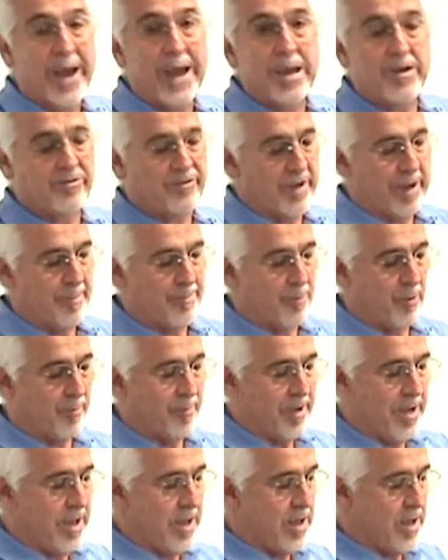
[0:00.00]
A, sample
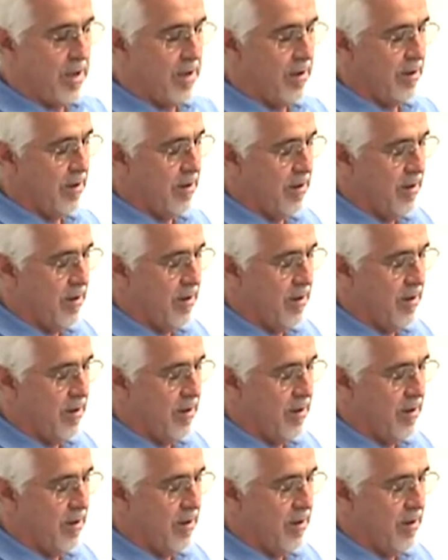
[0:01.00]
B.